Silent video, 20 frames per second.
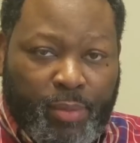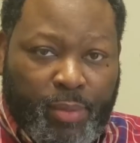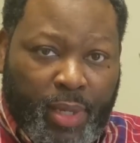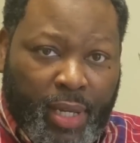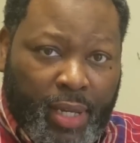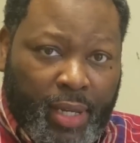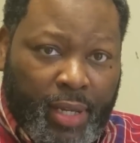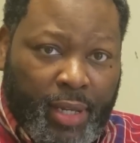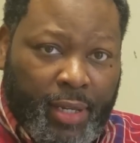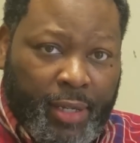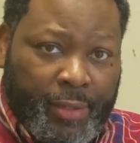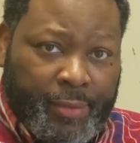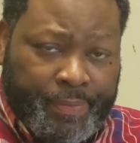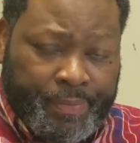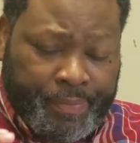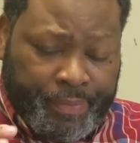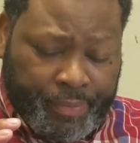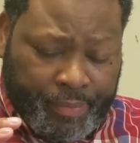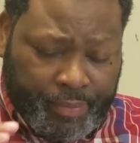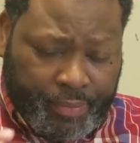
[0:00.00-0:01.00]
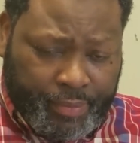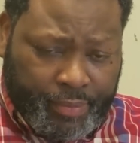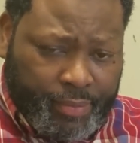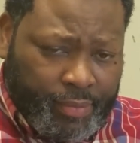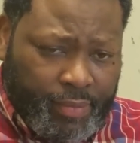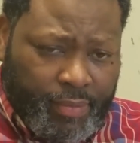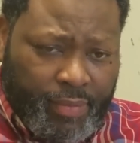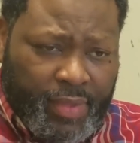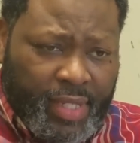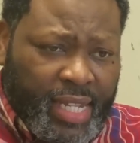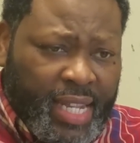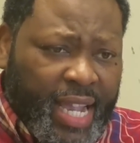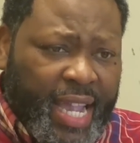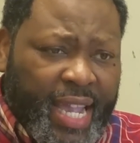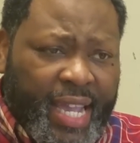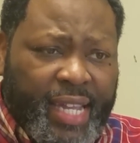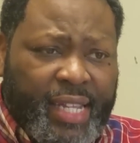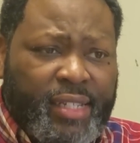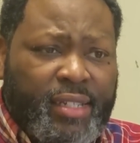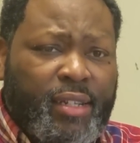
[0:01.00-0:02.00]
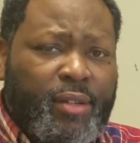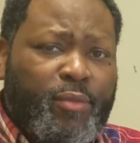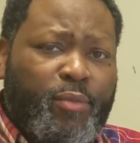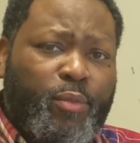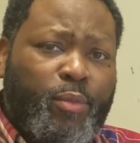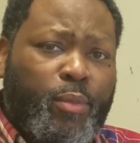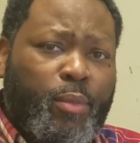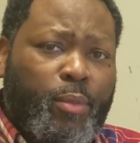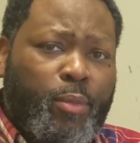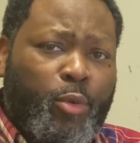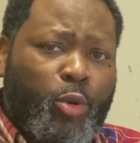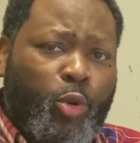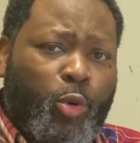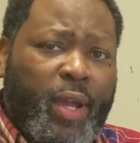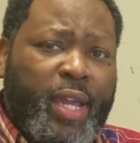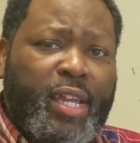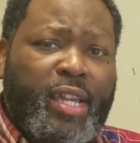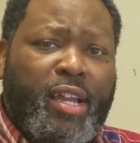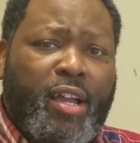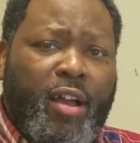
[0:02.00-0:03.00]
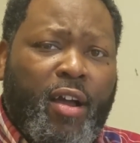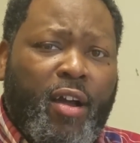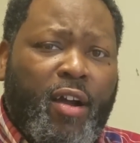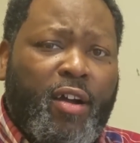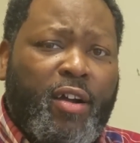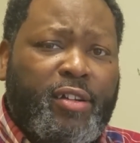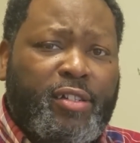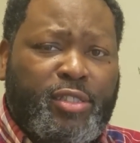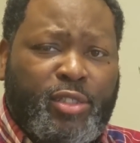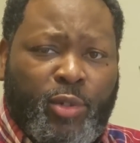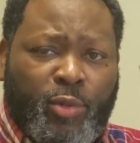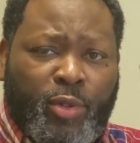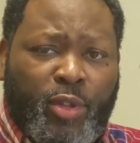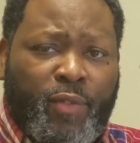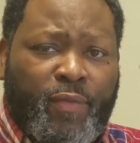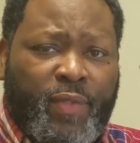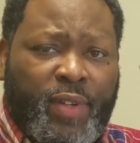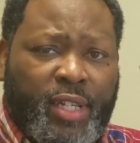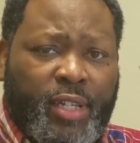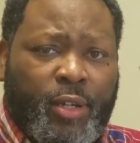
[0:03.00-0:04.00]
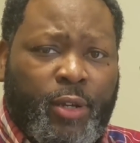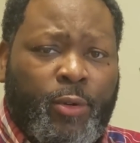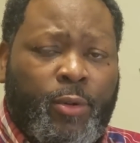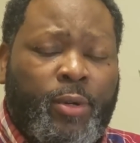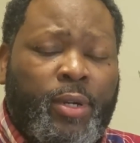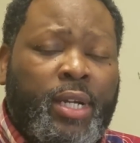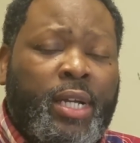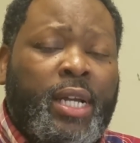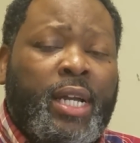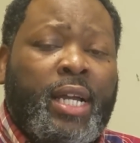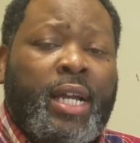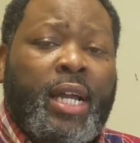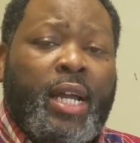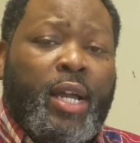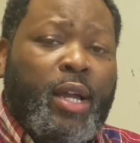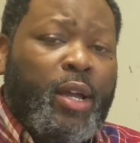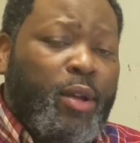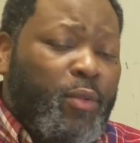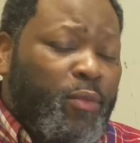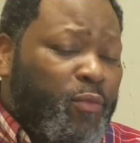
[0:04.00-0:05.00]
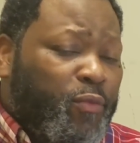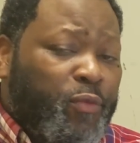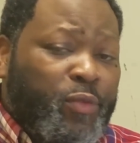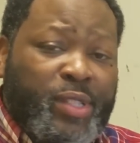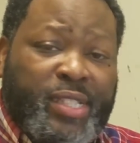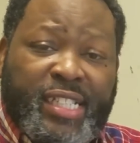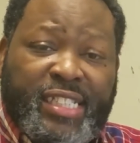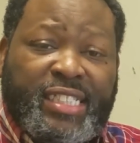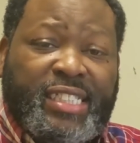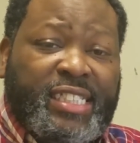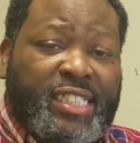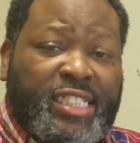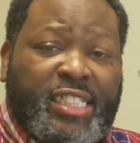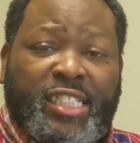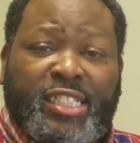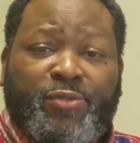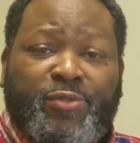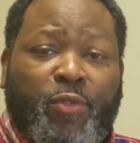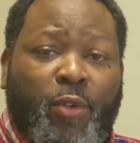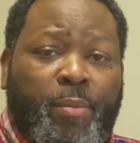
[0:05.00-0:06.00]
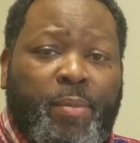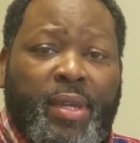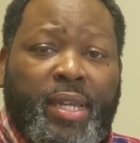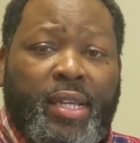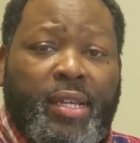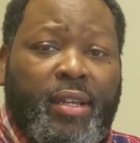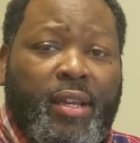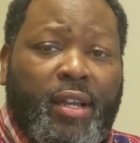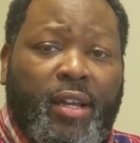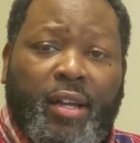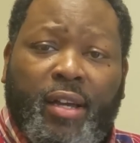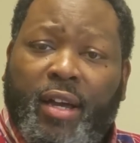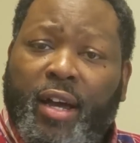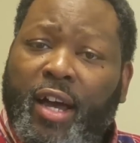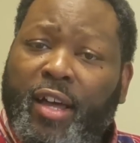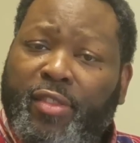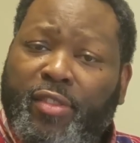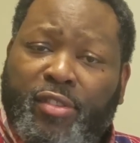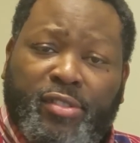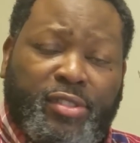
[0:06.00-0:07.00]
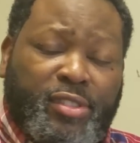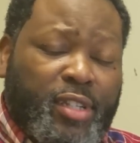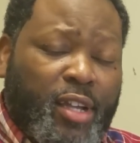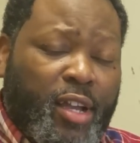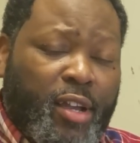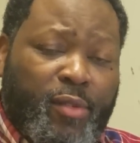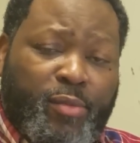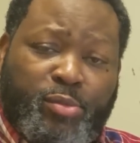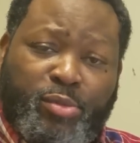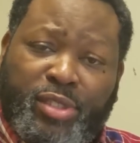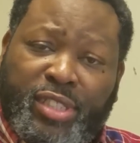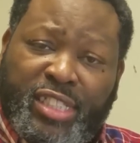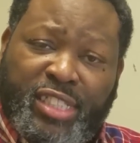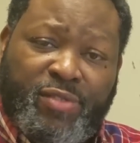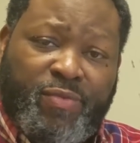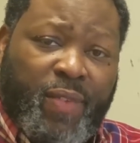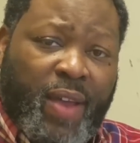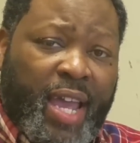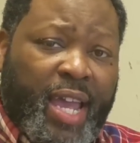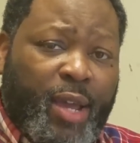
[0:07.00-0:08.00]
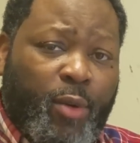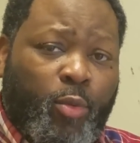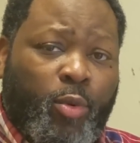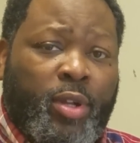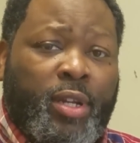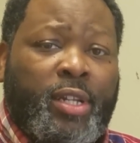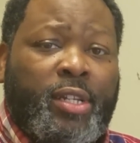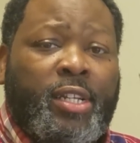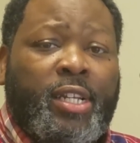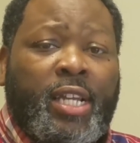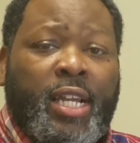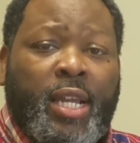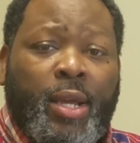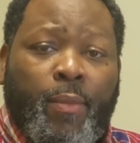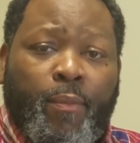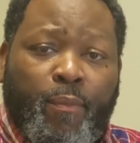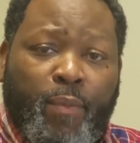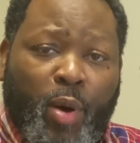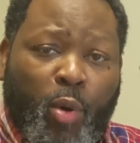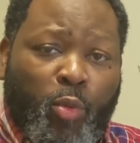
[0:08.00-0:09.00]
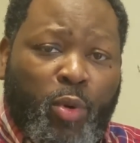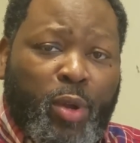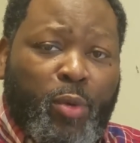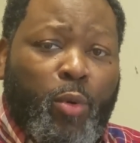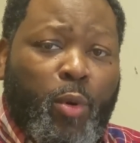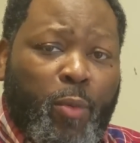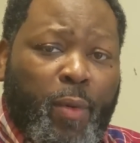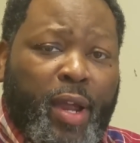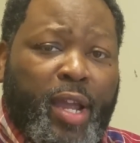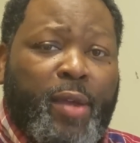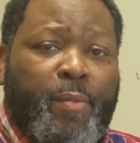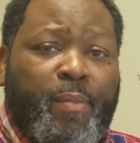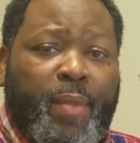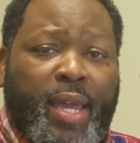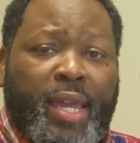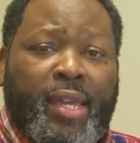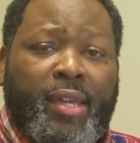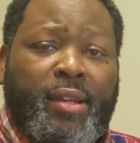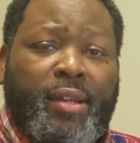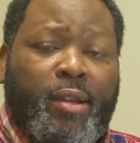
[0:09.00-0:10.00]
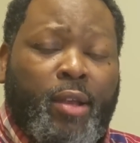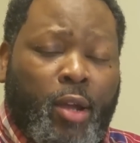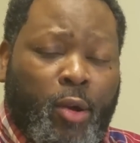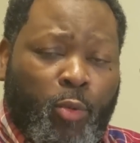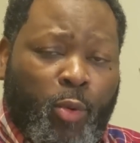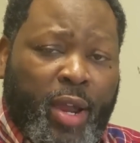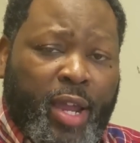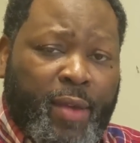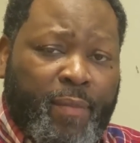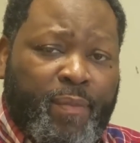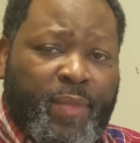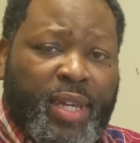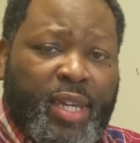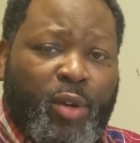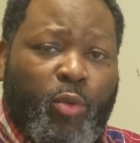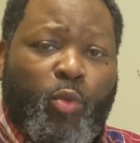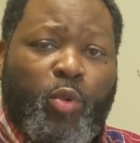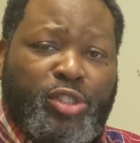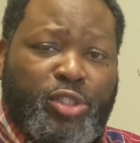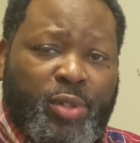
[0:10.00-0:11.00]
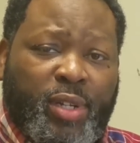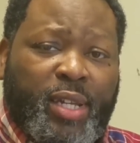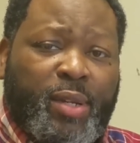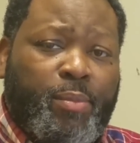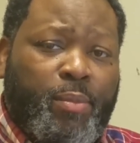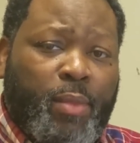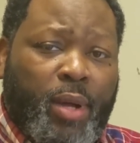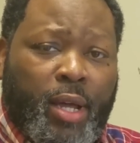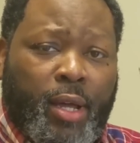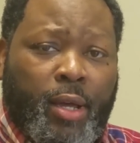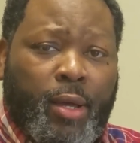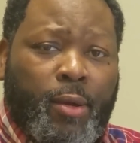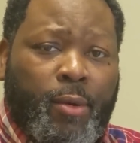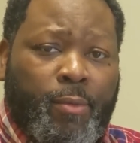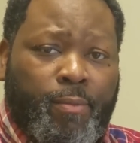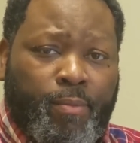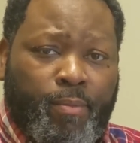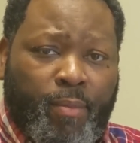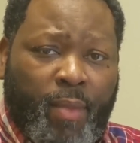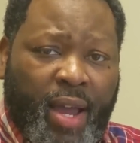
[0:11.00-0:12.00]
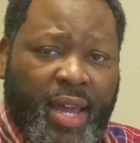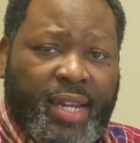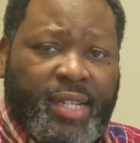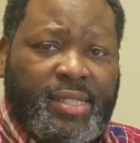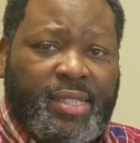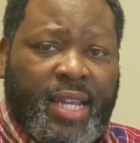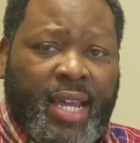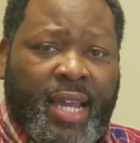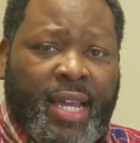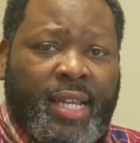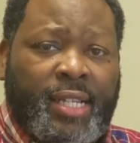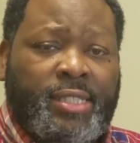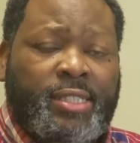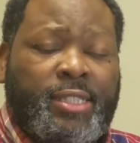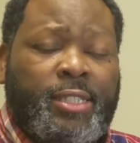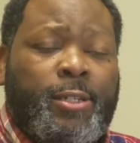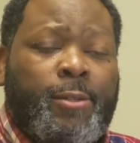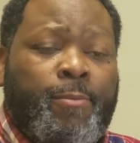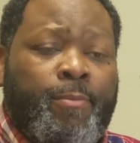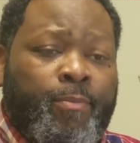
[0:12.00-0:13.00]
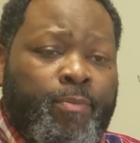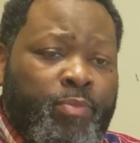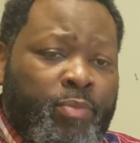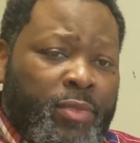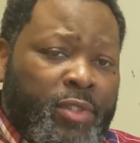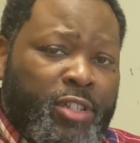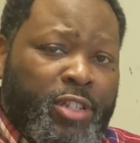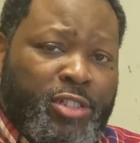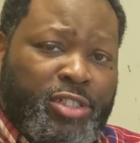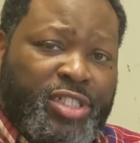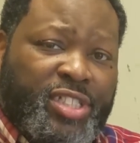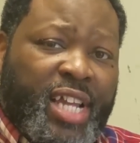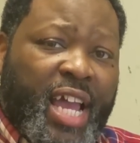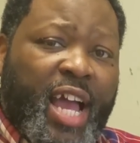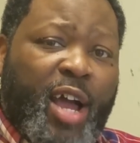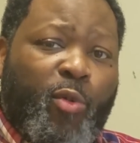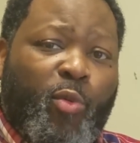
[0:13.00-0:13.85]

going to have to add great cards on your video. This is just for me. Others are just fine with it. But we will recommend once you get monetized